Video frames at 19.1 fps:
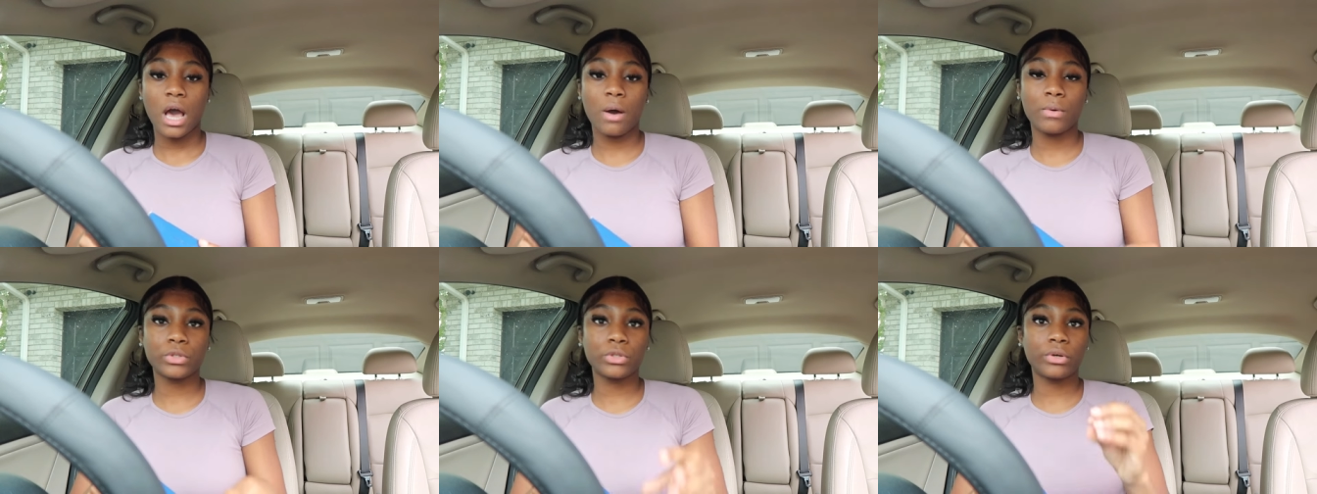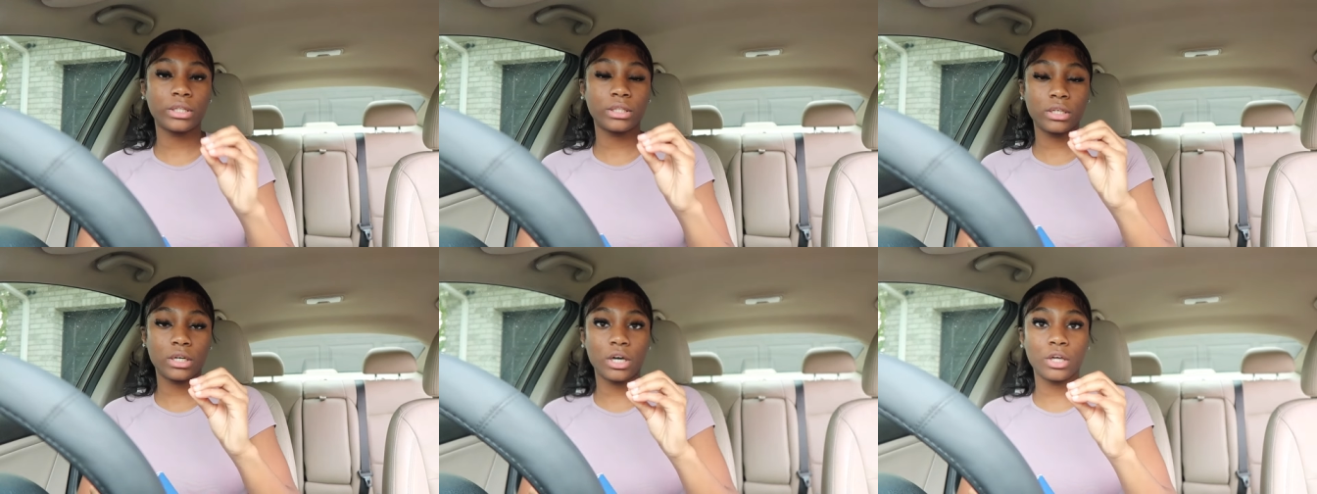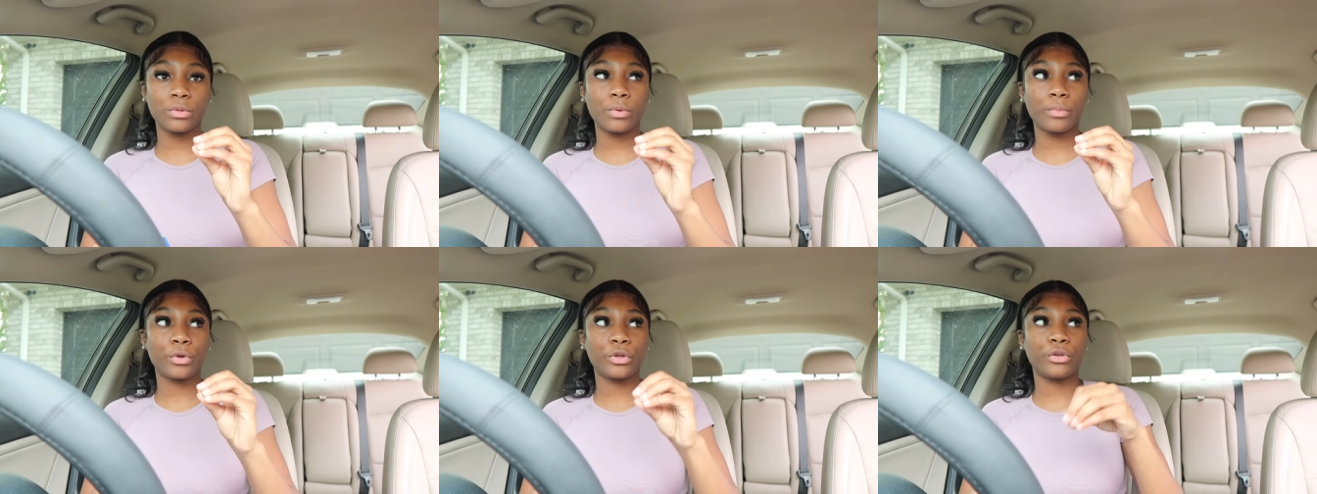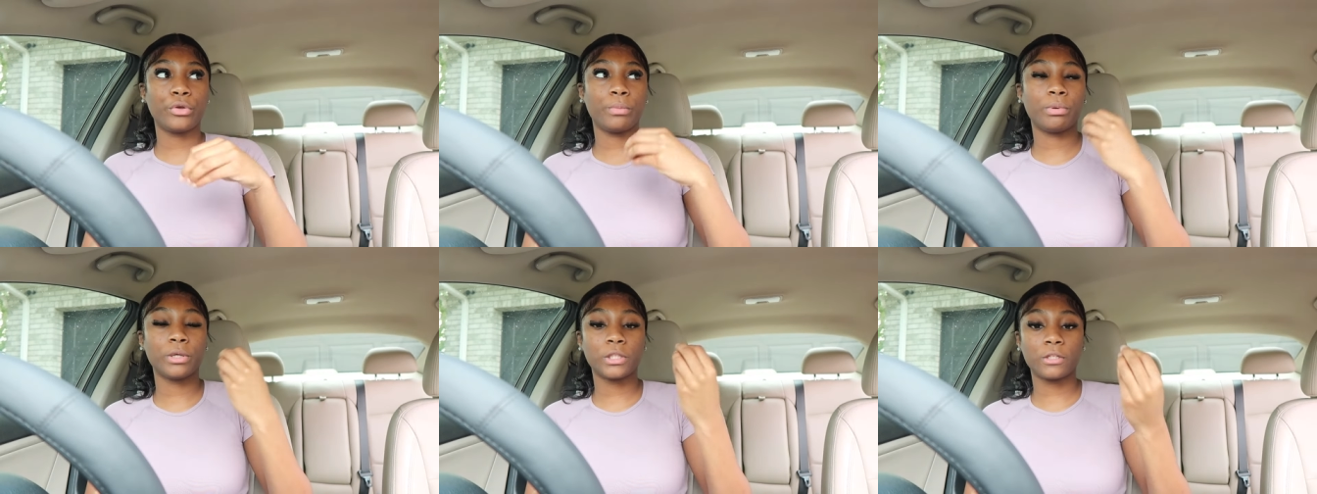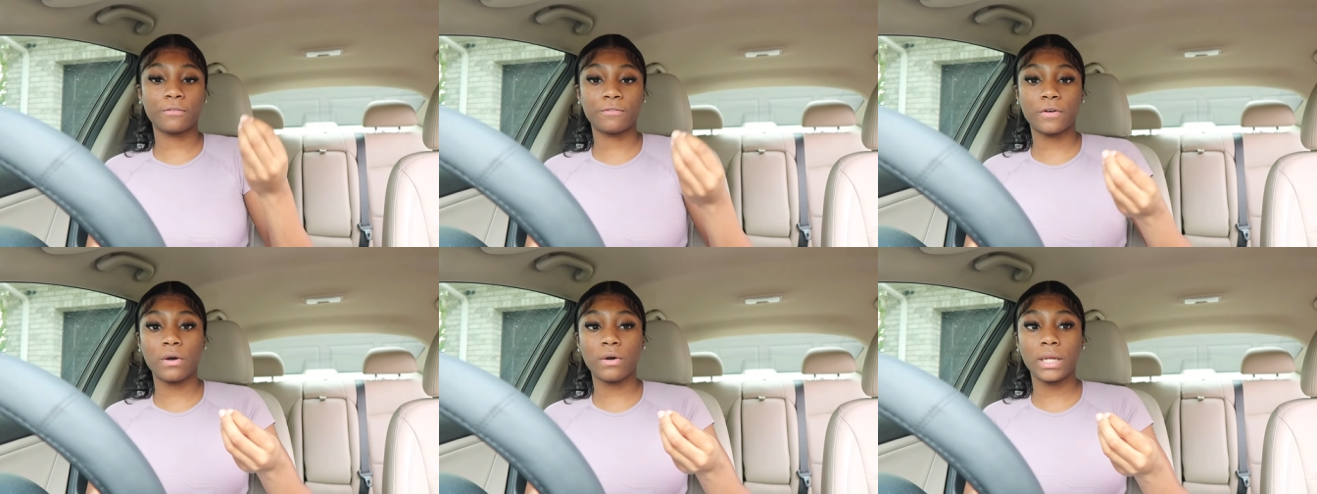I was gonna get the other one where you could put
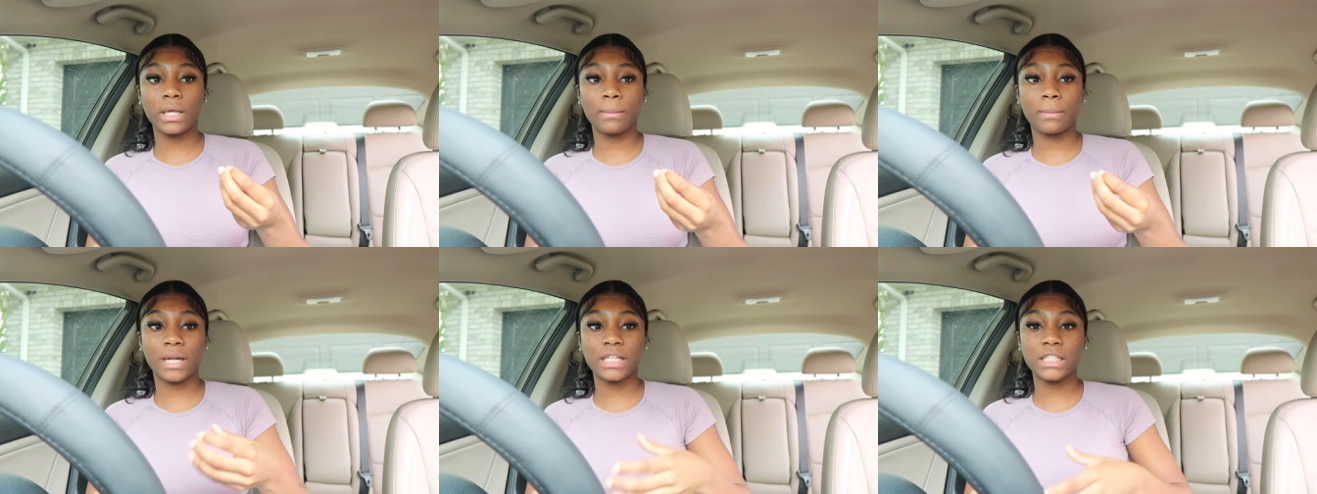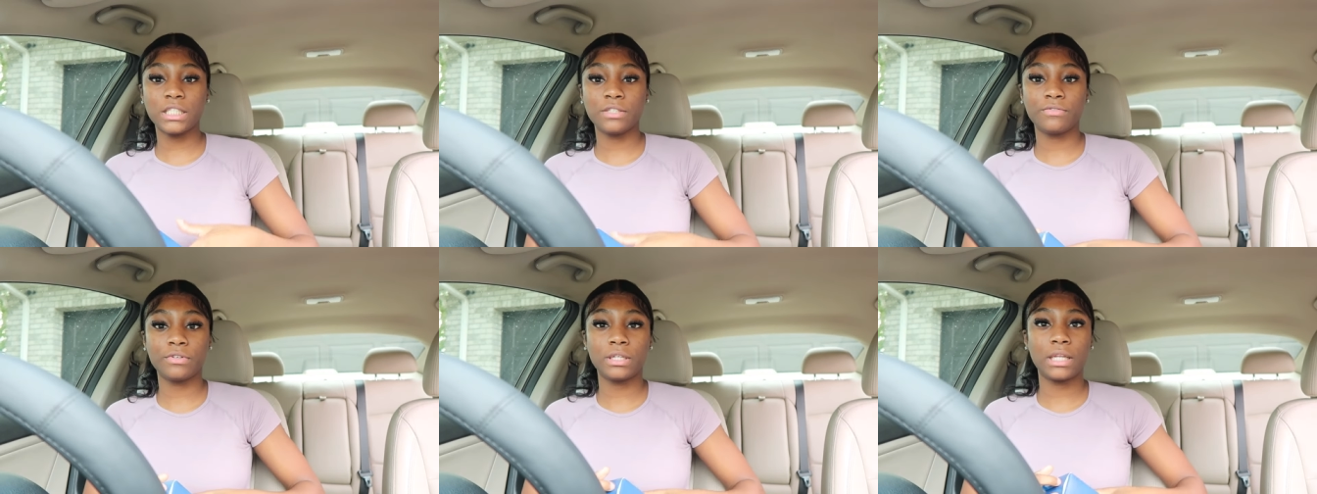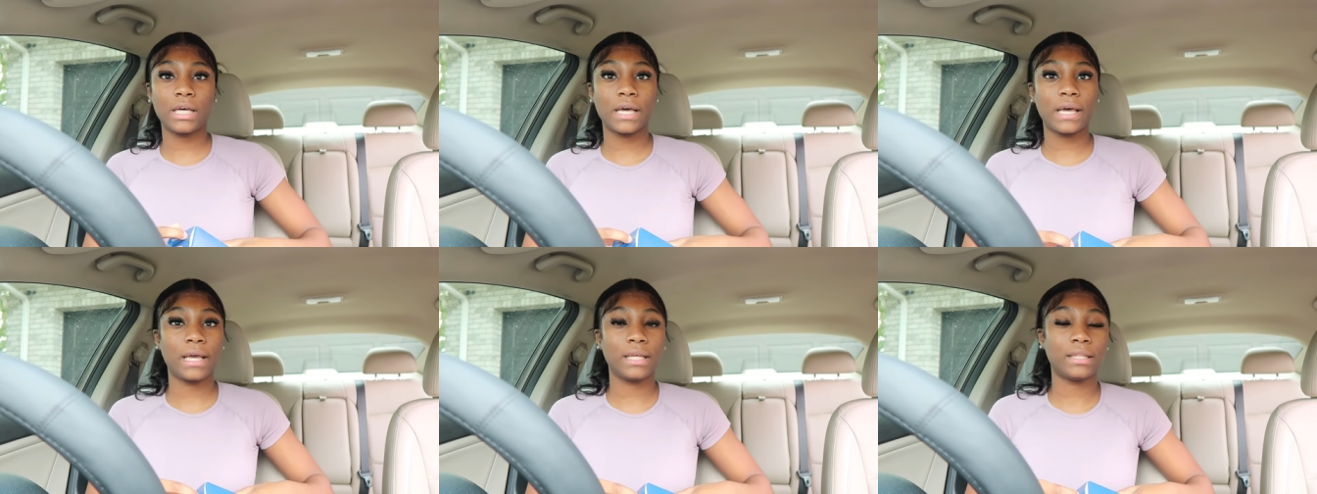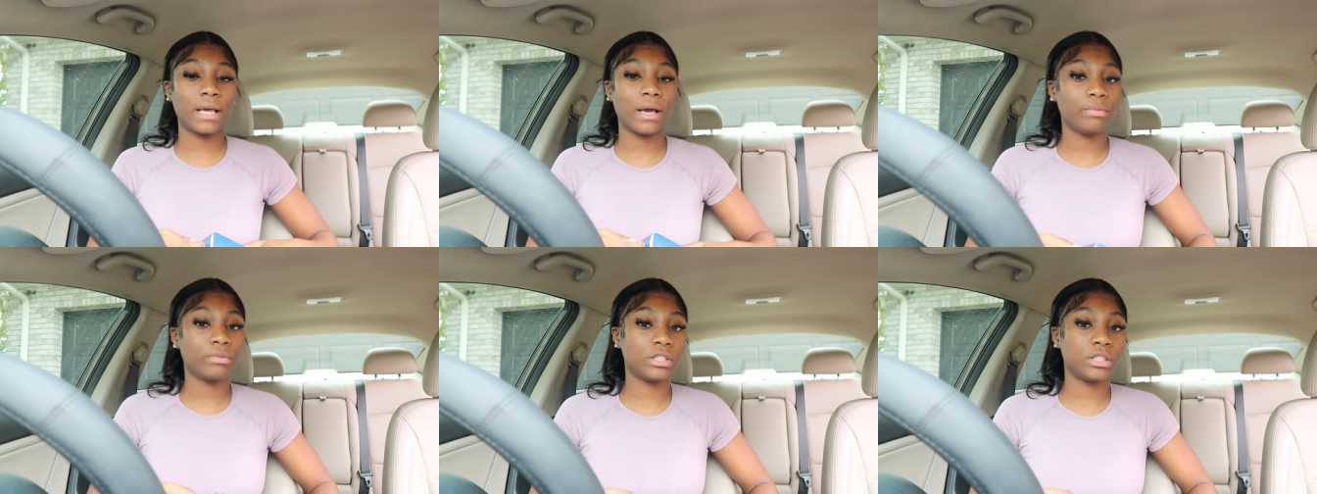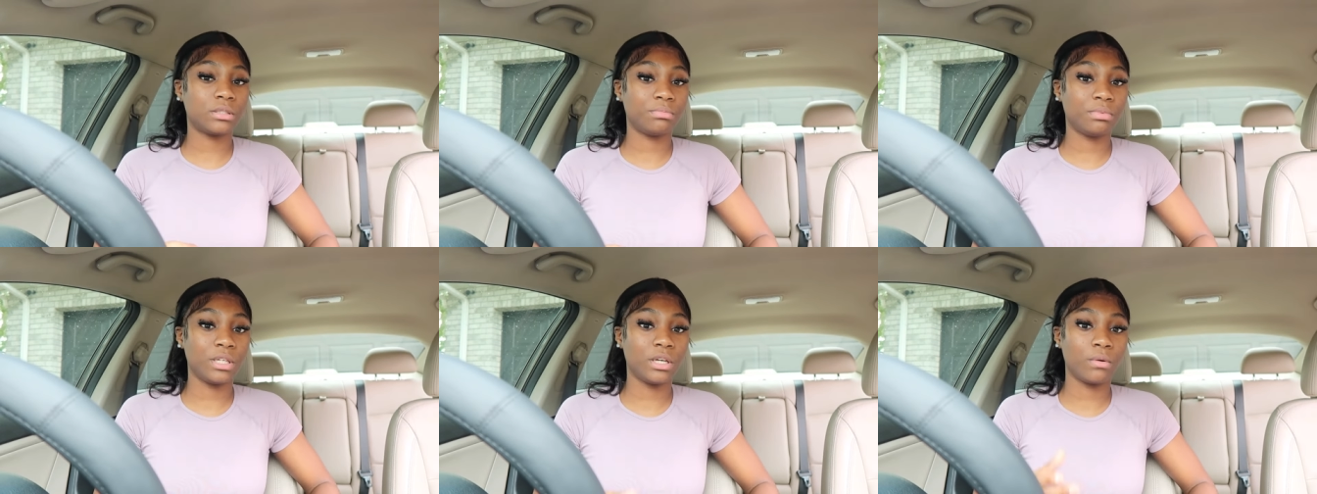the phone in, but I just feel like that would
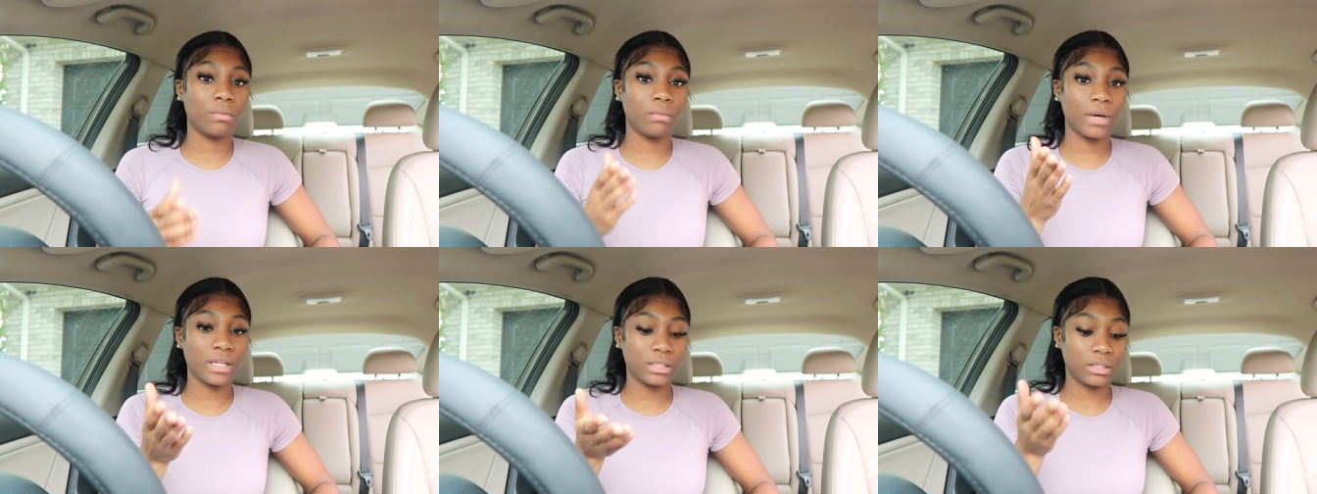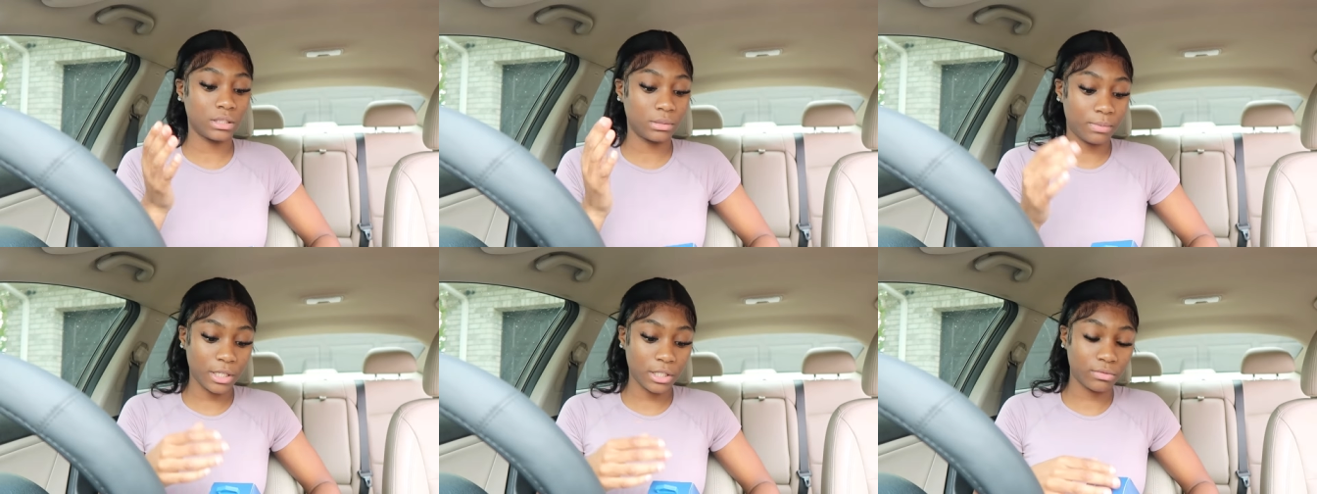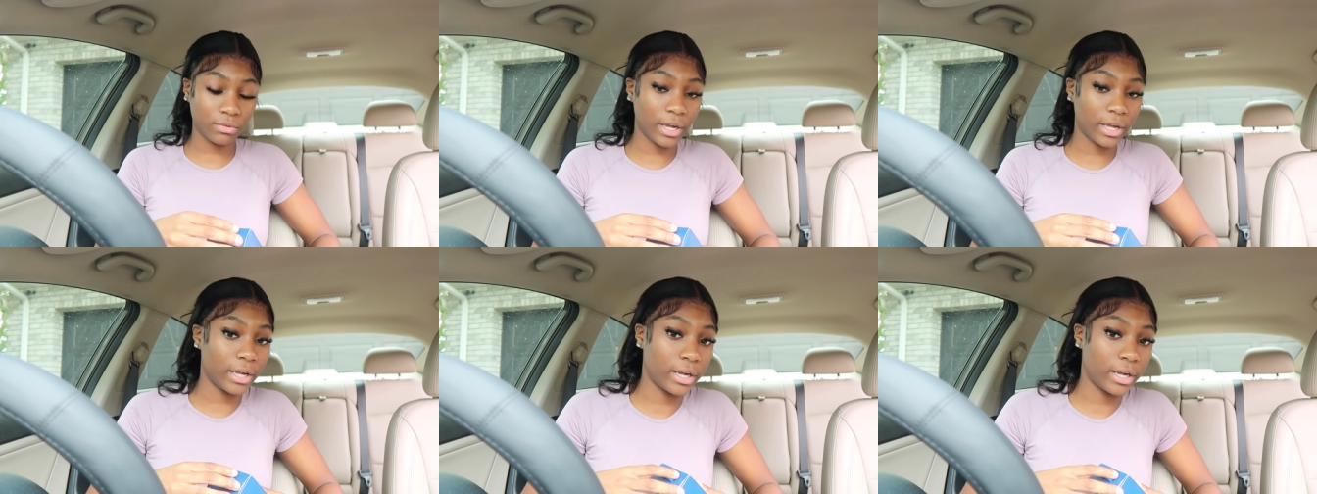just be a waste of space right